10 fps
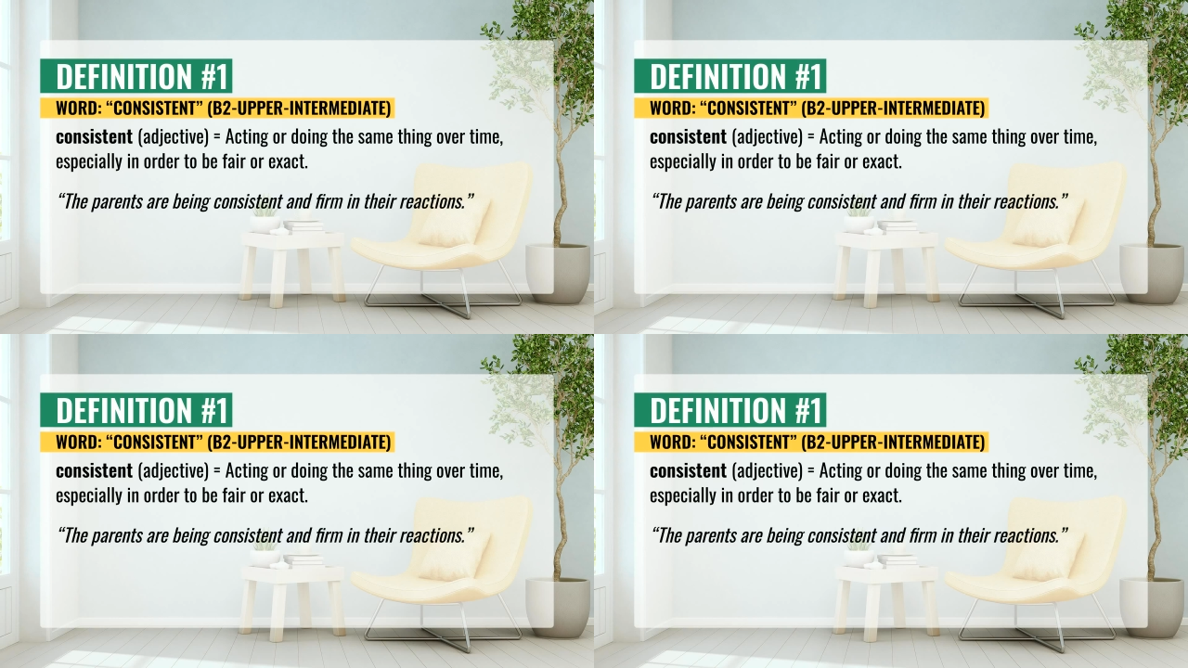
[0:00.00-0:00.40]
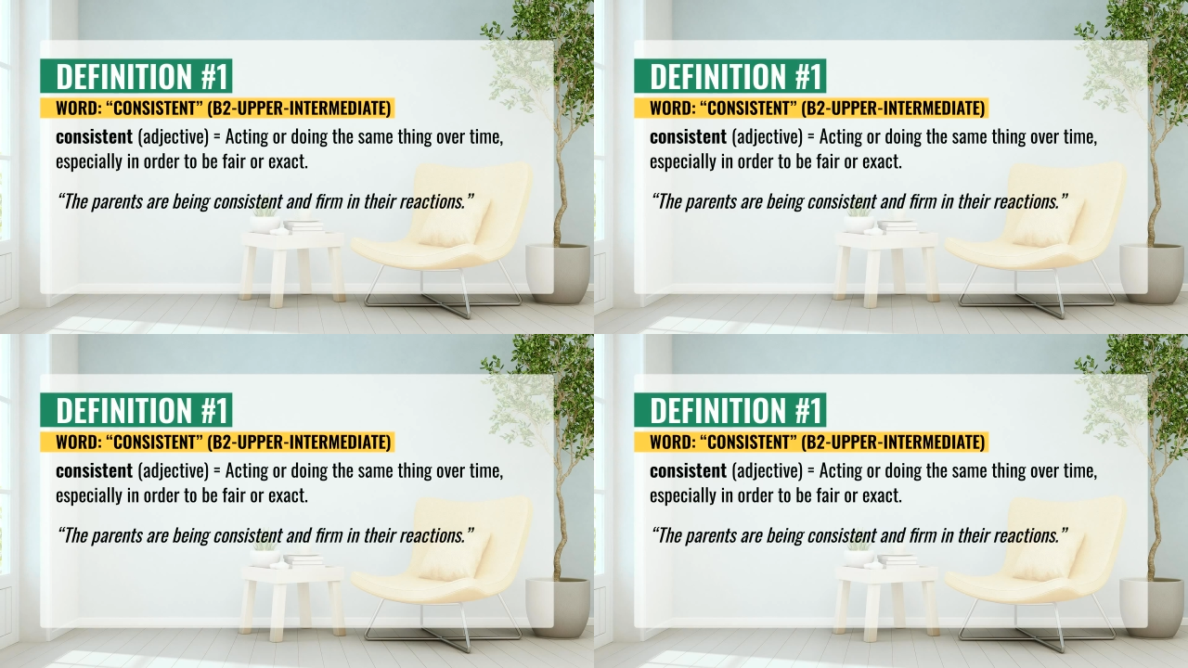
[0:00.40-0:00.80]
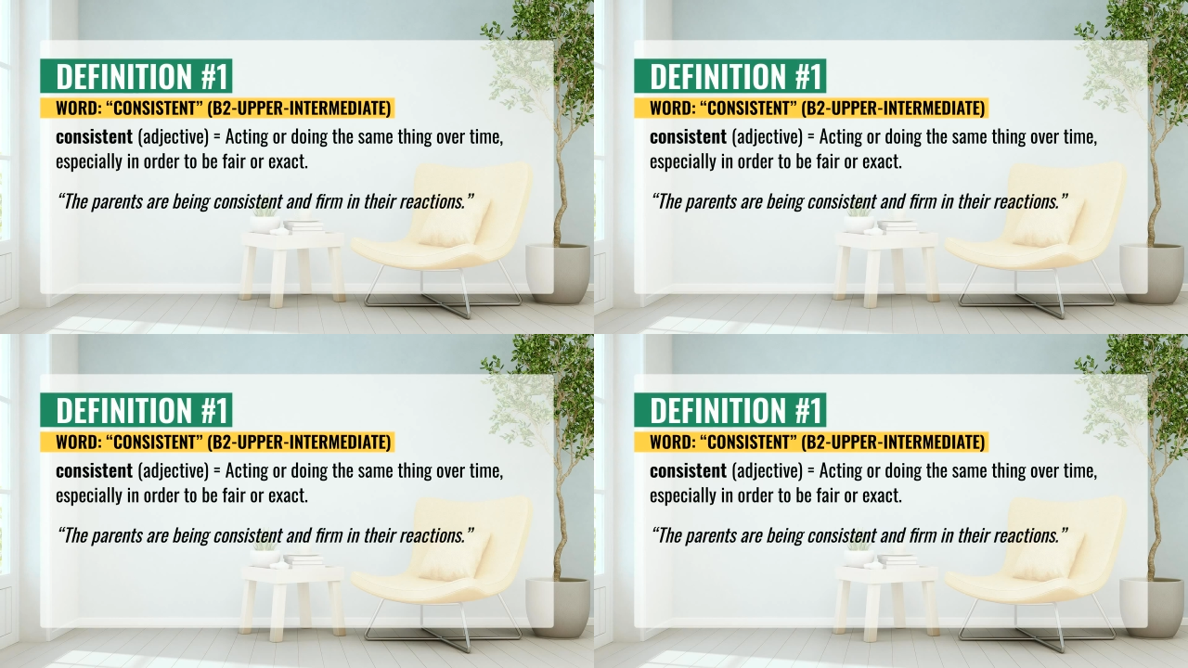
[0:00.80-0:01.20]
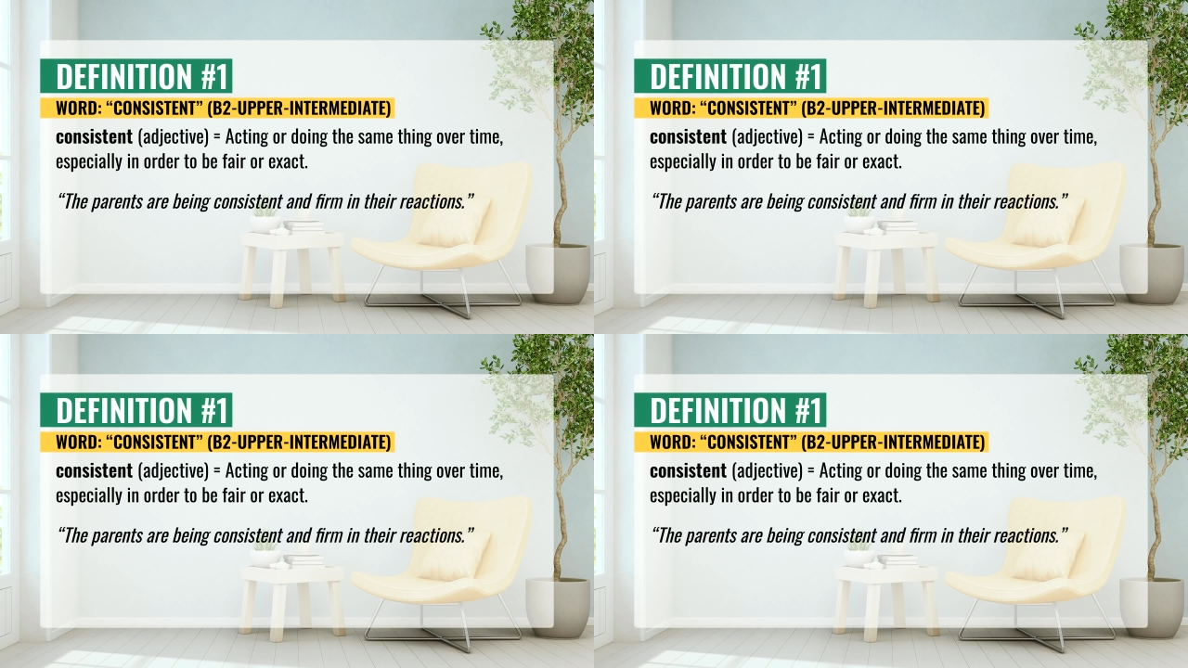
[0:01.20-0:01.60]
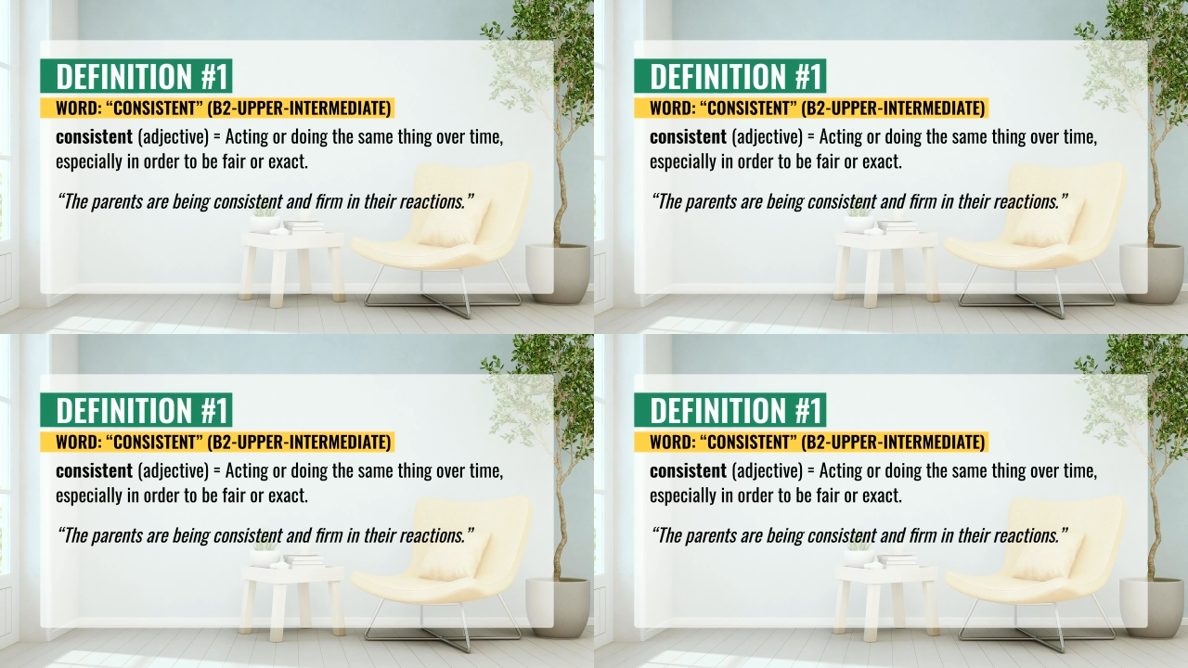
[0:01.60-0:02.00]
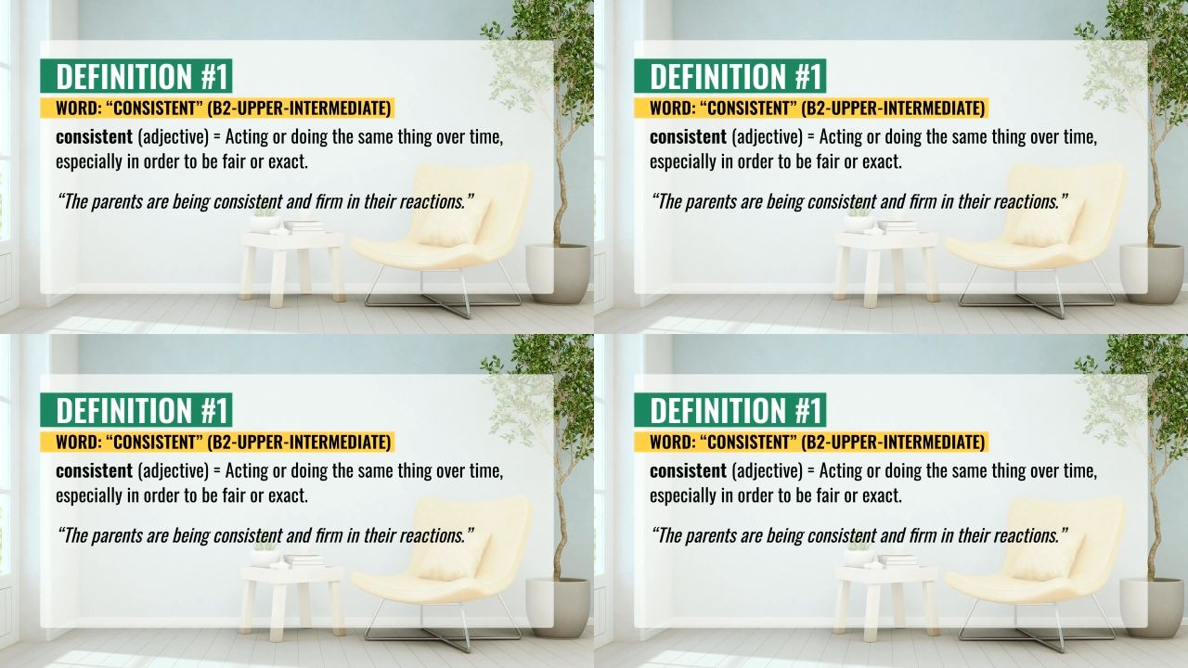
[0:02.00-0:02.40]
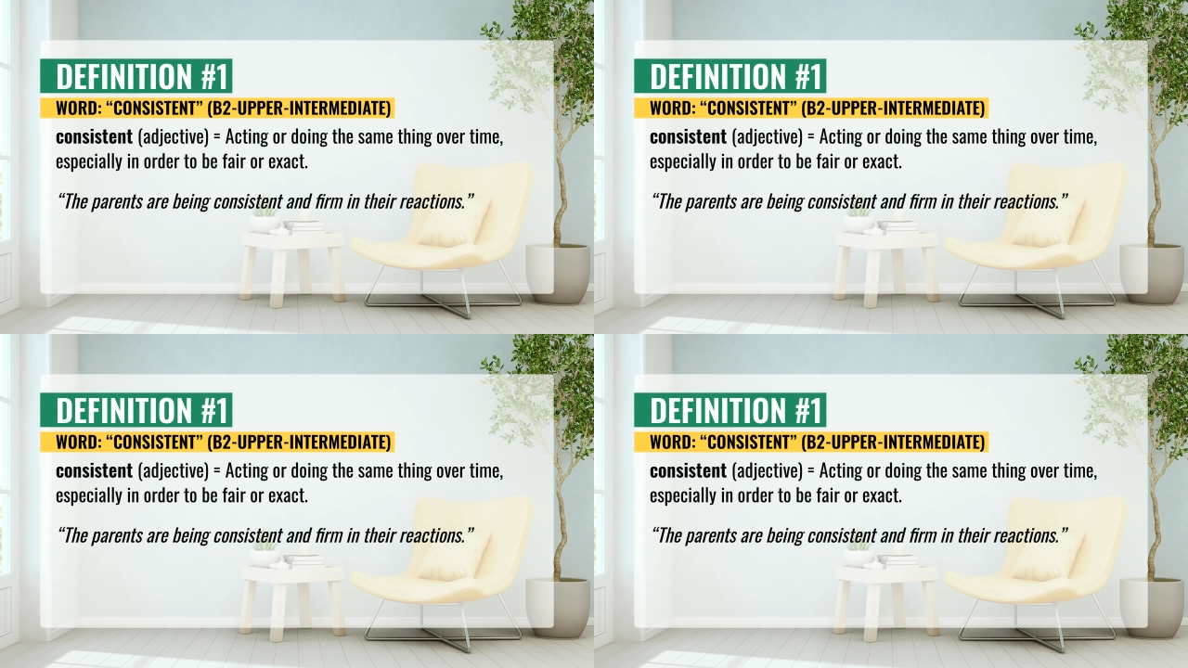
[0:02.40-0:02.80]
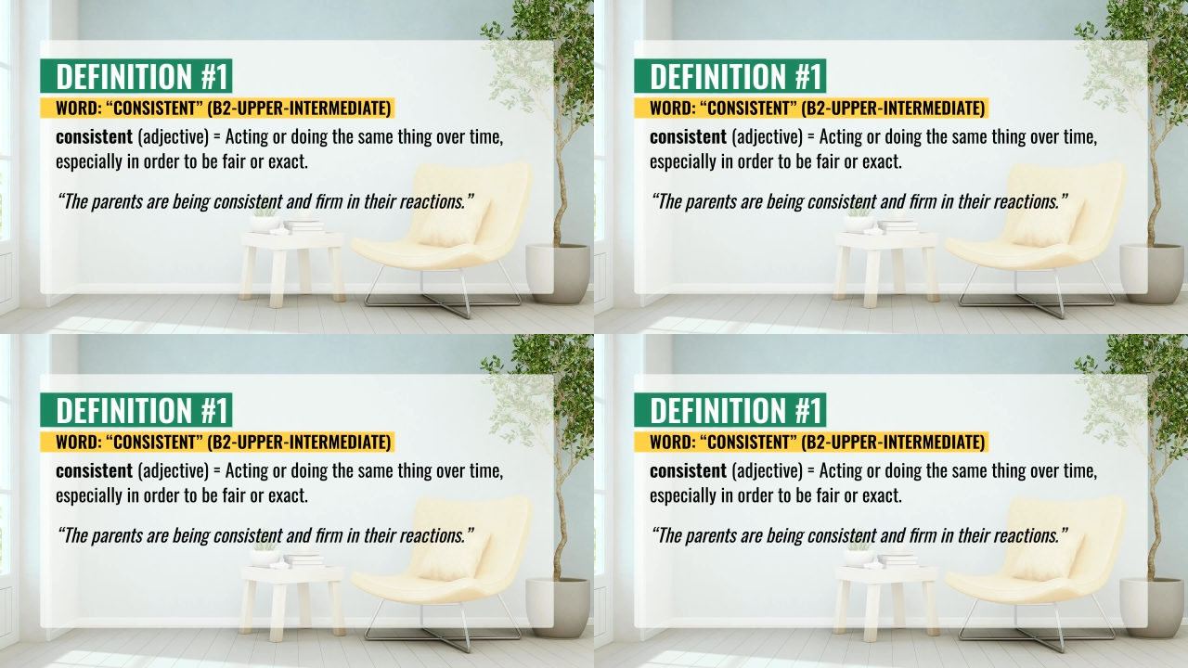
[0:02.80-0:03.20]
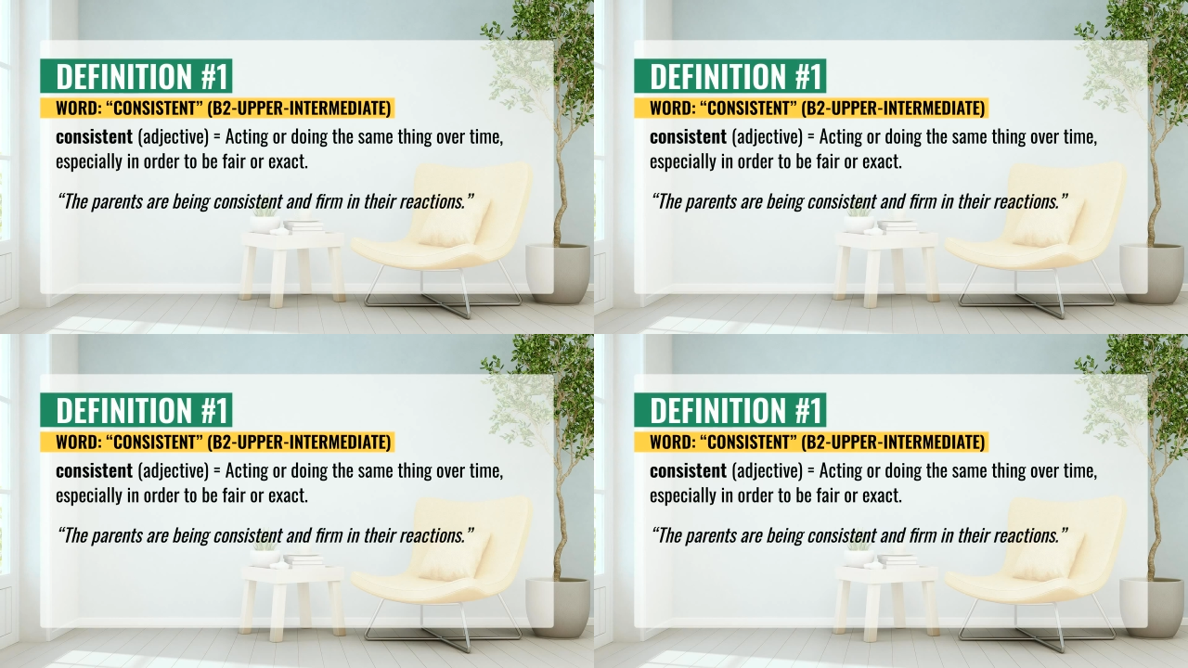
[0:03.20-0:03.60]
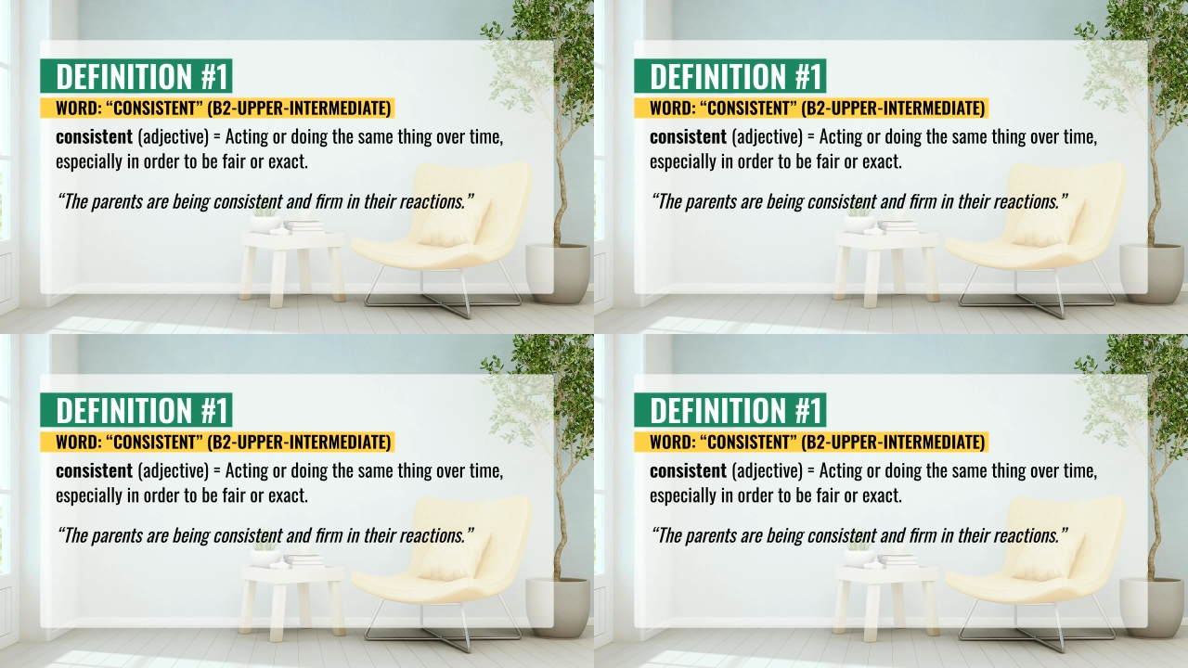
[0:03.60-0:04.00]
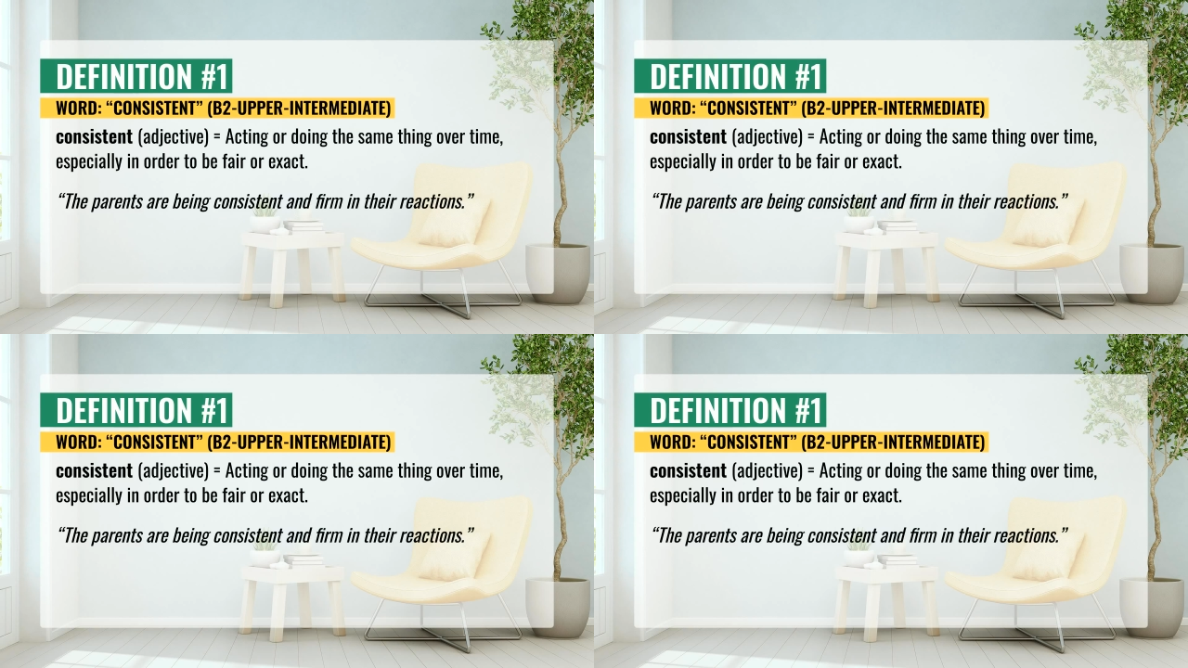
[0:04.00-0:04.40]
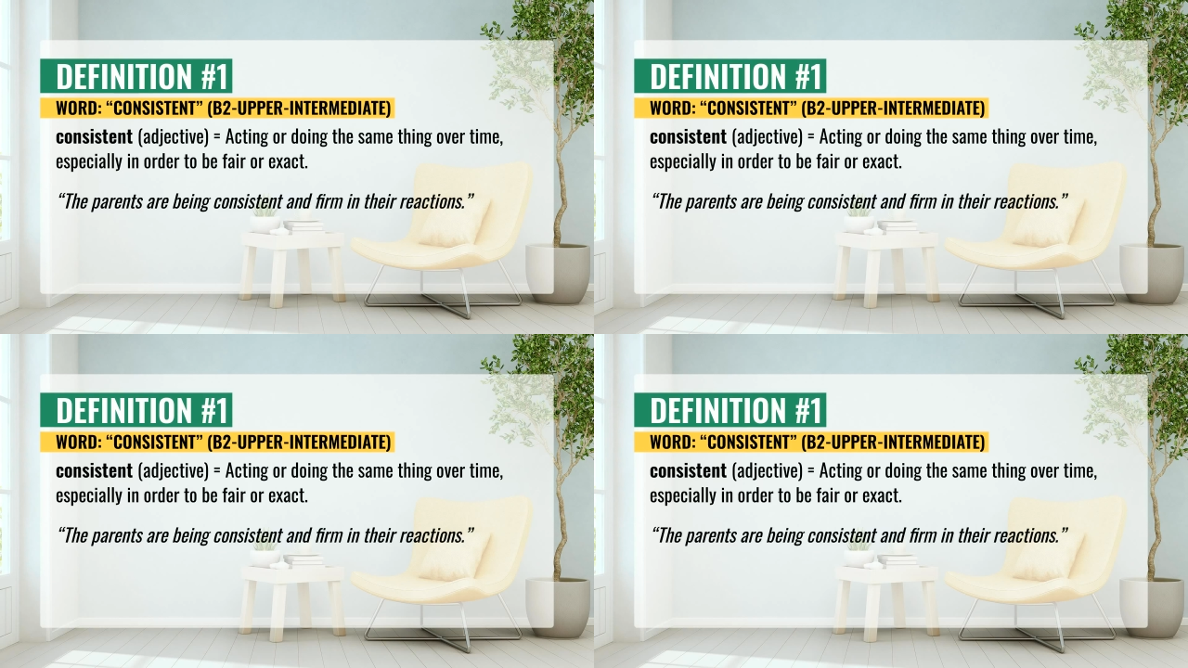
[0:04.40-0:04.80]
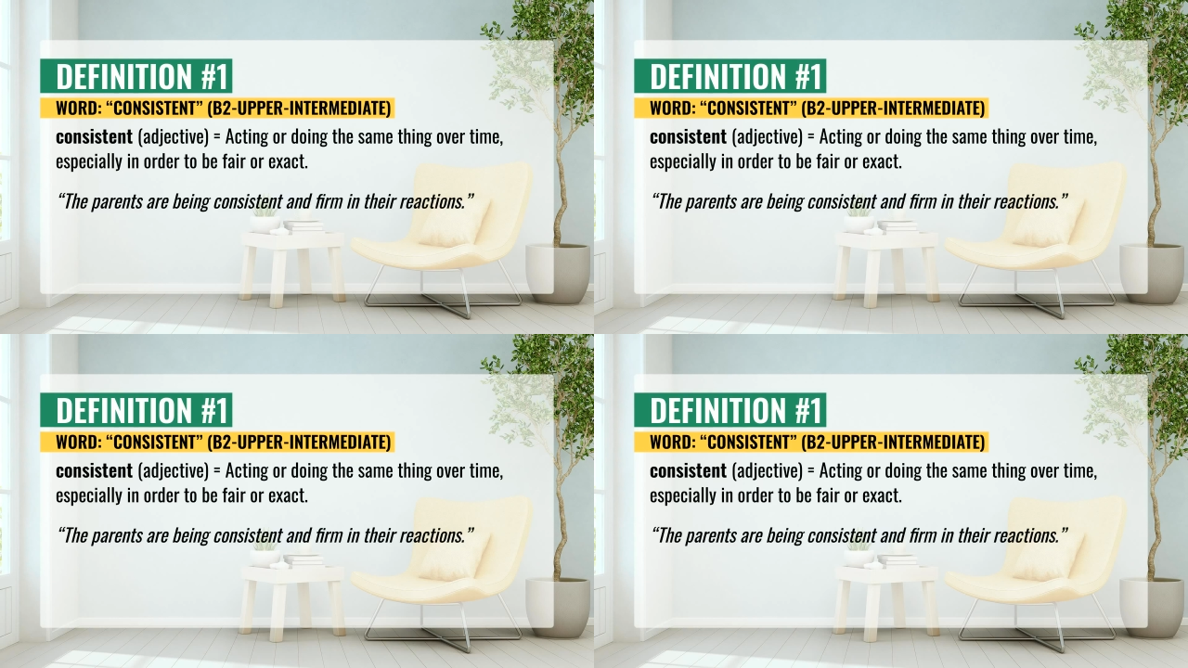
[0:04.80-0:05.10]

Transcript: Nobody's mouth can be seen.